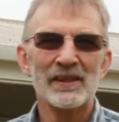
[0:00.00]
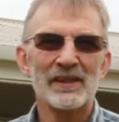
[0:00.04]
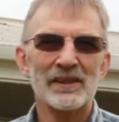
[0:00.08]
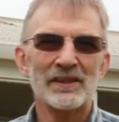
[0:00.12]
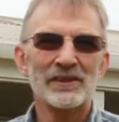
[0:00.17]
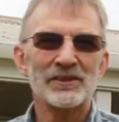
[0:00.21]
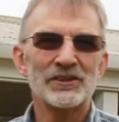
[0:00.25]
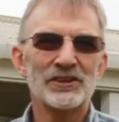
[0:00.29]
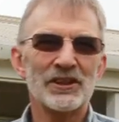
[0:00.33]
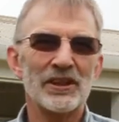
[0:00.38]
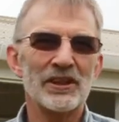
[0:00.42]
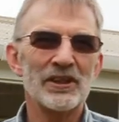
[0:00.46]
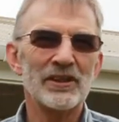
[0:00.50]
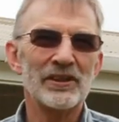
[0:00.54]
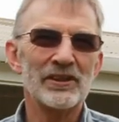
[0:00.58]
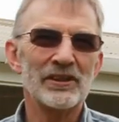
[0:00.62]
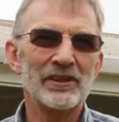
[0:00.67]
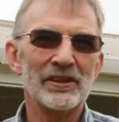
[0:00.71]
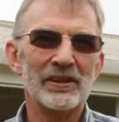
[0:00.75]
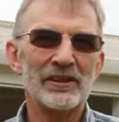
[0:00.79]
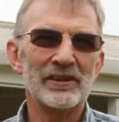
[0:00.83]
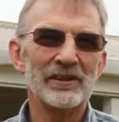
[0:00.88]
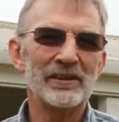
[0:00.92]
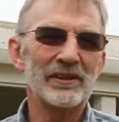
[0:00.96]
So,
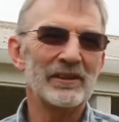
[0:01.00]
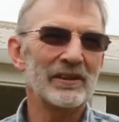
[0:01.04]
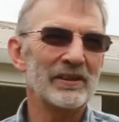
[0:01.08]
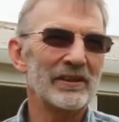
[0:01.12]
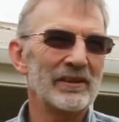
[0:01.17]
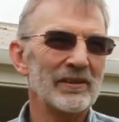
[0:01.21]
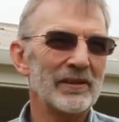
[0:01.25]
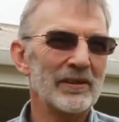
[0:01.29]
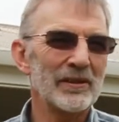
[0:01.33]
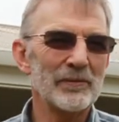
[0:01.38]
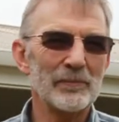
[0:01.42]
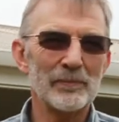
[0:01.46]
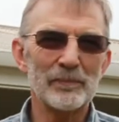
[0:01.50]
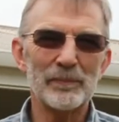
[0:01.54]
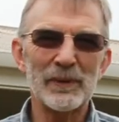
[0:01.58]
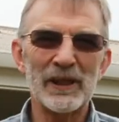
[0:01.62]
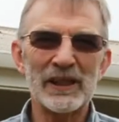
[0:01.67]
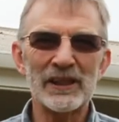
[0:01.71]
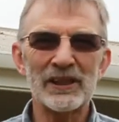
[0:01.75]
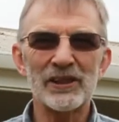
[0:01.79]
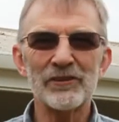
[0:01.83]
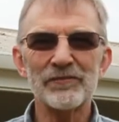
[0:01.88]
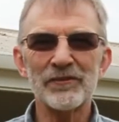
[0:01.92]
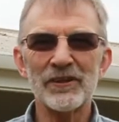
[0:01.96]

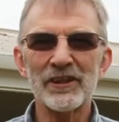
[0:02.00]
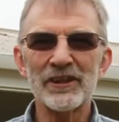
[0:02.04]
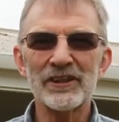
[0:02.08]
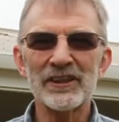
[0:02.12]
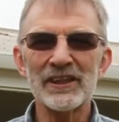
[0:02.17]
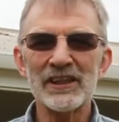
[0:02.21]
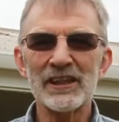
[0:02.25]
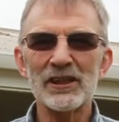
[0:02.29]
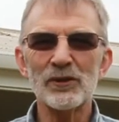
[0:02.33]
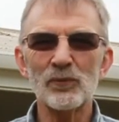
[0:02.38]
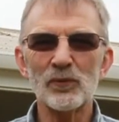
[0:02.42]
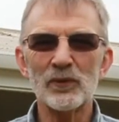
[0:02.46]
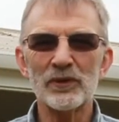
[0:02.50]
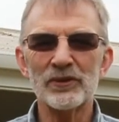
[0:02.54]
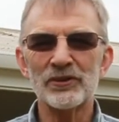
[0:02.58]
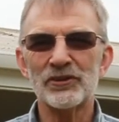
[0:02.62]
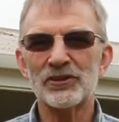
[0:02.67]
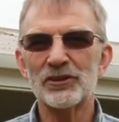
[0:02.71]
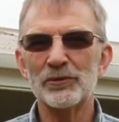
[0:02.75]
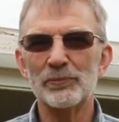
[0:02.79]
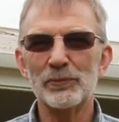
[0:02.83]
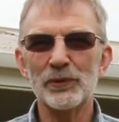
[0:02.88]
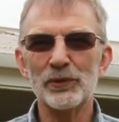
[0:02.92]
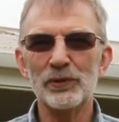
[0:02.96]
but if I then want
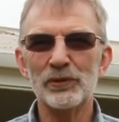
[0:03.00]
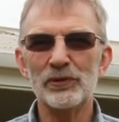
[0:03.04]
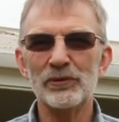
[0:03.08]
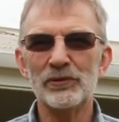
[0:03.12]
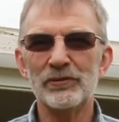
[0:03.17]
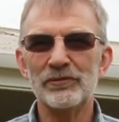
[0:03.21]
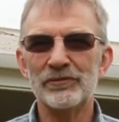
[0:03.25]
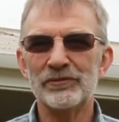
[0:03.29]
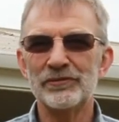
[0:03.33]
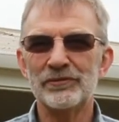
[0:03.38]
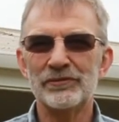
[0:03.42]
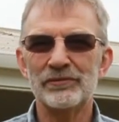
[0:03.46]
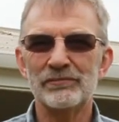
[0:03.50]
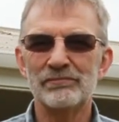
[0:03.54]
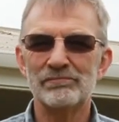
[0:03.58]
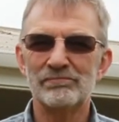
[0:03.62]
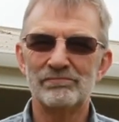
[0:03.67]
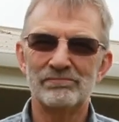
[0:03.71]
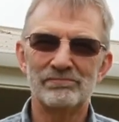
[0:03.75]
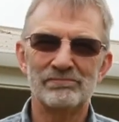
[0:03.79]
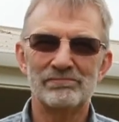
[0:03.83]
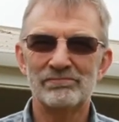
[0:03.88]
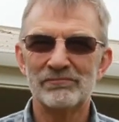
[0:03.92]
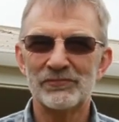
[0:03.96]
to move
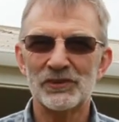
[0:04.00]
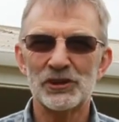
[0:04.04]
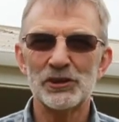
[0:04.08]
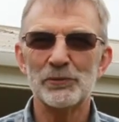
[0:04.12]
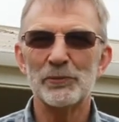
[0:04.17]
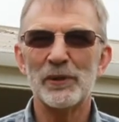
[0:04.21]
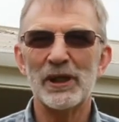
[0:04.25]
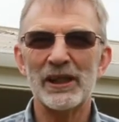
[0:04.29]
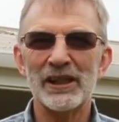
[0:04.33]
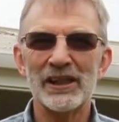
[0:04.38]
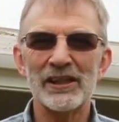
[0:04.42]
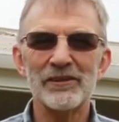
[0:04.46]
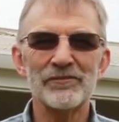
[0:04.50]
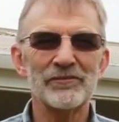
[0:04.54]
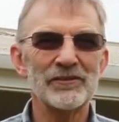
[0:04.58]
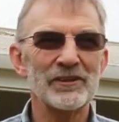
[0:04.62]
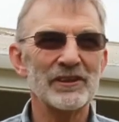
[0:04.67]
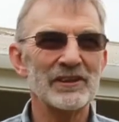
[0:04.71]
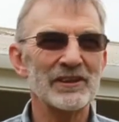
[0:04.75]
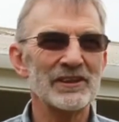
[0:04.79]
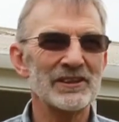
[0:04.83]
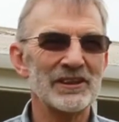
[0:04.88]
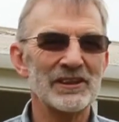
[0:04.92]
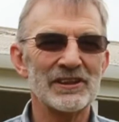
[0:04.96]
to my left in
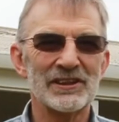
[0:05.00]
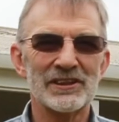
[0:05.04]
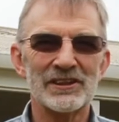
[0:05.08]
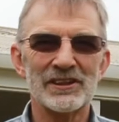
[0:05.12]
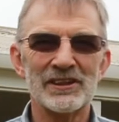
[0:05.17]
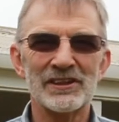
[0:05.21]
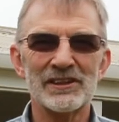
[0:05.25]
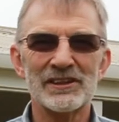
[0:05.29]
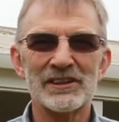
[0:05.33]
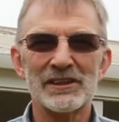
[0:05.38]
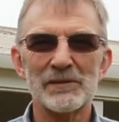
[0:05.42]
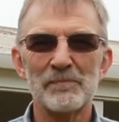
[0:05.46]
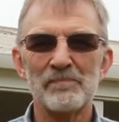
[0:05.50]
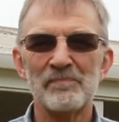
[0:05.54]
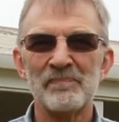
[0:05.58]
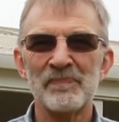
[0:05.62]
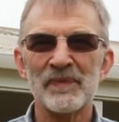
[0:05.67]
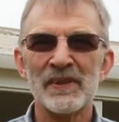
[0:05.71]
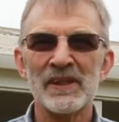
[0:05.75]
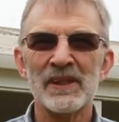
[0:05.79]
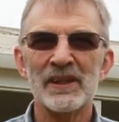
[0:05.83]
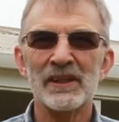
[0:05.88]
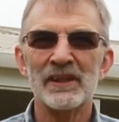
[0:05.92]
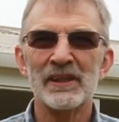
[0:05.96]
this instance,
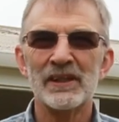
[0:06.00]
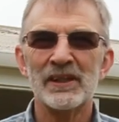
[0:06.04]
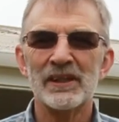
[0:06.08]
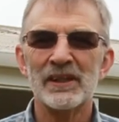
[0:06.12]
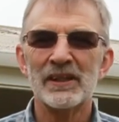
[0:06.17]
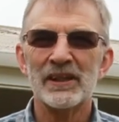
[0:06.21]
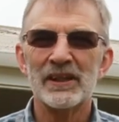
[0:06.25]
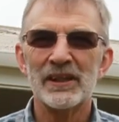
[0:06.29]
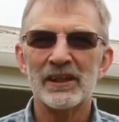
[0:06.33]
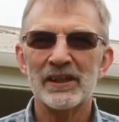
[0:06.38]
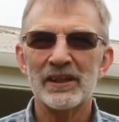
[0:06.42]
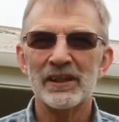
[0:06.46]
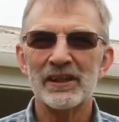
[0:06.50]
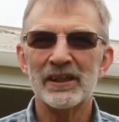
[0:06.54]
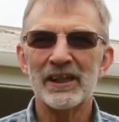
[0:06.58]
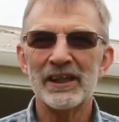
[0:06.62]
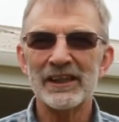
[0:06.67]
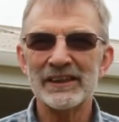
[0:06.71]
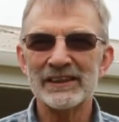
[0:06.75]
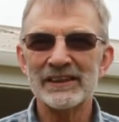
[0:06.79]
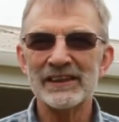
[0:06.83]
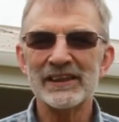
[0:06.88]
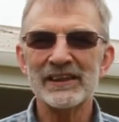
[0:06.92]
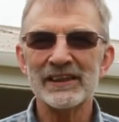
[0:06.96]

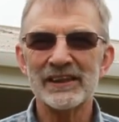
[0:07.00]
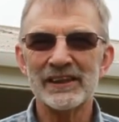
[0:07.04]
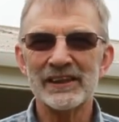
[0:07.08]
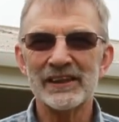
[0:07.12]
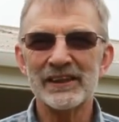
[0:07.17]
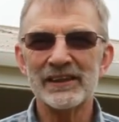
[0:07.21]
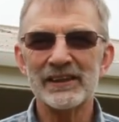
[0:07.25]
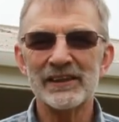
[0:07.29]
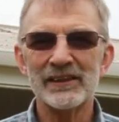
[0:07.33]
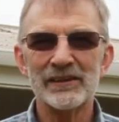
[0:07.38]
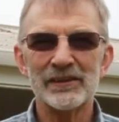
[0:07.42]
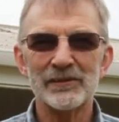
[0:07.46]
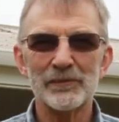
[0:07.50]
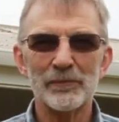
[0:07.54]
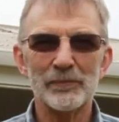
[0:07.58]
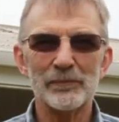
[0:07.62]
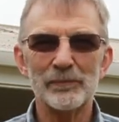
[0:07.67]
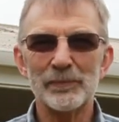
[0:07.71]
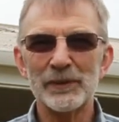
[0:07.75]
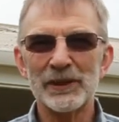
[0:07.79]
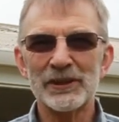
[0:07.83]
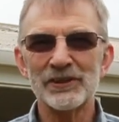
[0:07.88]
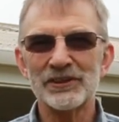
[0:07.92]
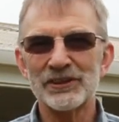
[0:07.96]
ideally,
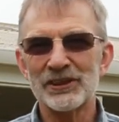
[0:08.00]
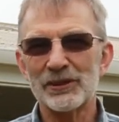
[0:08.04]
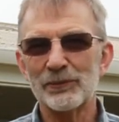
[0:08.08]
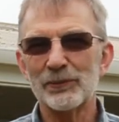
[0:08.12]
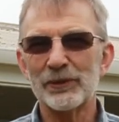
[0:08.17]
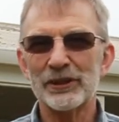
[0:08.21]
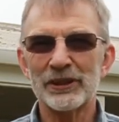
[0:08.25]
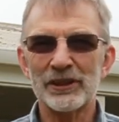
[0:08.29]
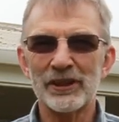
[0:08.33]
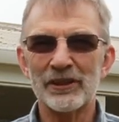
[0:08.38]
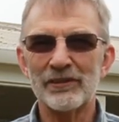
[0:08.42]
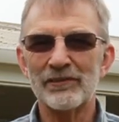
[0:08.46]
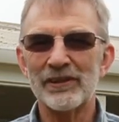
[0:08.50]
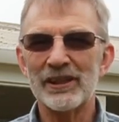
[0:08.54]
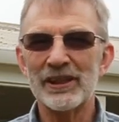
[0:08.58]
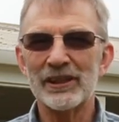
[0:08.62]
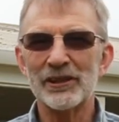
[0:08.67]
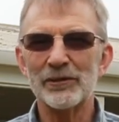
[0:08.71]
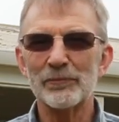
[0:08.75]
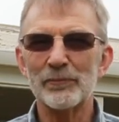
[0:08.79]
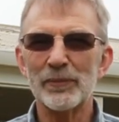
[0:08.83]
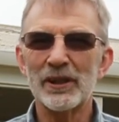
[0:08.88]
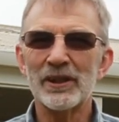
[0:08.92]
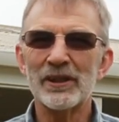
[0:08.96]
because I want to go around
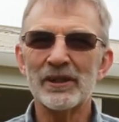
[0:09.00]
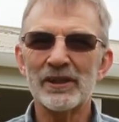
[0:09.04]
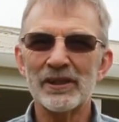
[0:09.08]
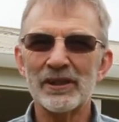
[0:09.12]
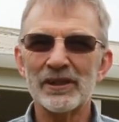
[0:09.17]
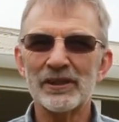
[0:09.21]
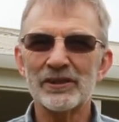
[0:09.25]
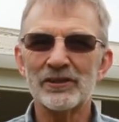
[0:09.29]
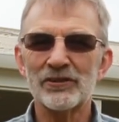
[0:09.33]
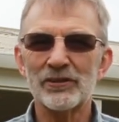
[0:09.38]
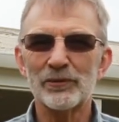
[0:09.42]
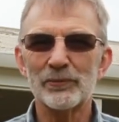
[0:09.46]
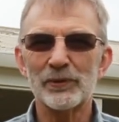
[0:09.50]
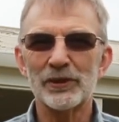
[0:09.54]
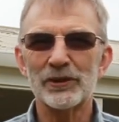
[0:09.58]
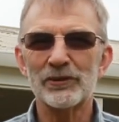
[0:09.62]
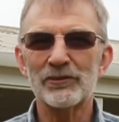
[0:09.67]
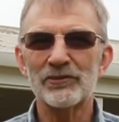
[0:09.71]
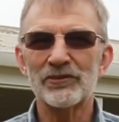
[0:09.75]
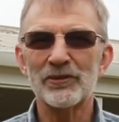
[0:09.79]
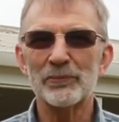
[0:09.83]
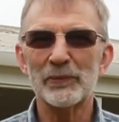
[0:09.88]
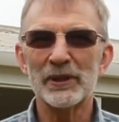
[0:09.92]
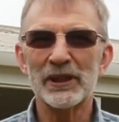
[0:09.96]
and behind, or I want to do
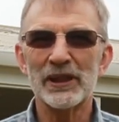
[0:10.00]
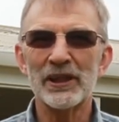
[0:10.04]
something